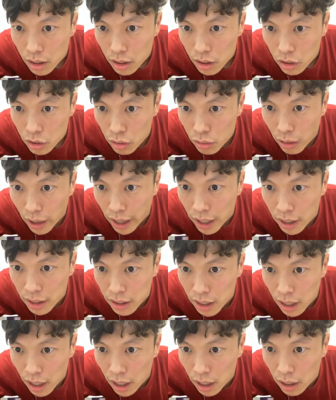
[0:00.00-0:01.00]
Do I
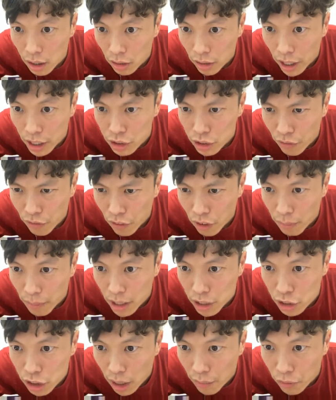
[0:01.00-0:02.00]
need a location for my
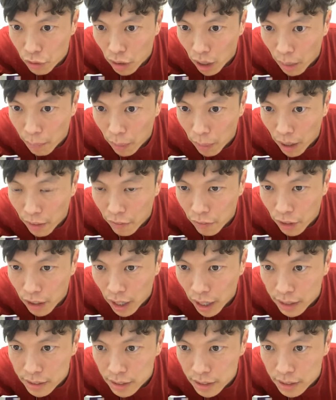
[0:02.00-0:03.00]
shop to apply for
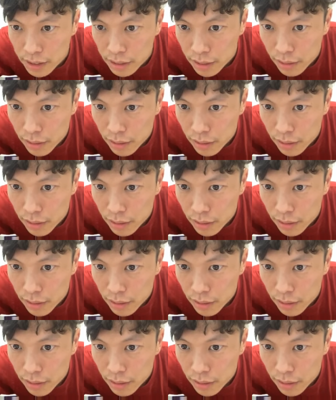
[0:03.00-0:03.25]
license?